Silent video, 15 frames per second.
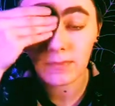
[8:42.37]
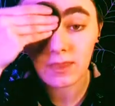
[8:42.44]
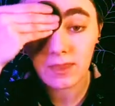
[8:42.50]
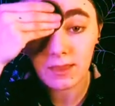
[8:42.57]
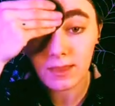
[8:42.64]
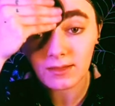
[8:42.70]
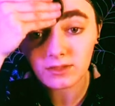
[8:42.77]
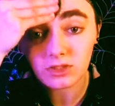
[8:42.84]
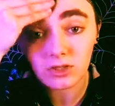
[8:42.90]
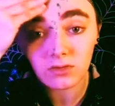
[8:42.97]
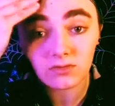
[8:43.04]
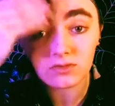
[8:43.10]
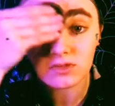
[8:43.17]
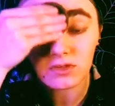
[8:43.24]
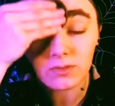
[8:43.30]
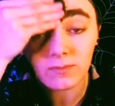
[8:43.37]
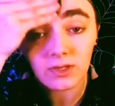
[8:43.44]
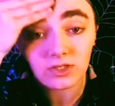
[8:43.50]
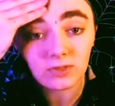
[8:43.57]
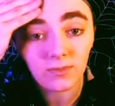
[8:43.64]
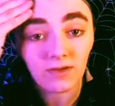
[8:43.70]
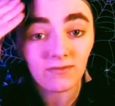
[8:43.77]
it shows too much
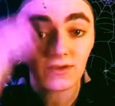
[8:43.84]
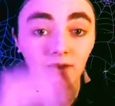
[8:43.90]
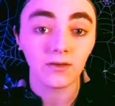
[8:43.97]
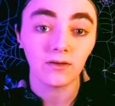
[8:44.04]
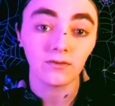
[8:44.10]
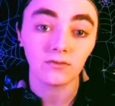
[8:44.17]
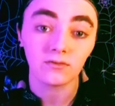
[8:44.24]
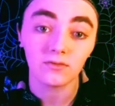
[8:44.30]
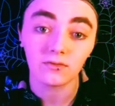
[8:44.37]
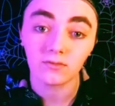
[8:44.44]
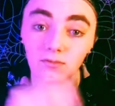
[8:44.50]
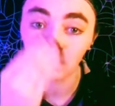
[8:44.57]
in my videos.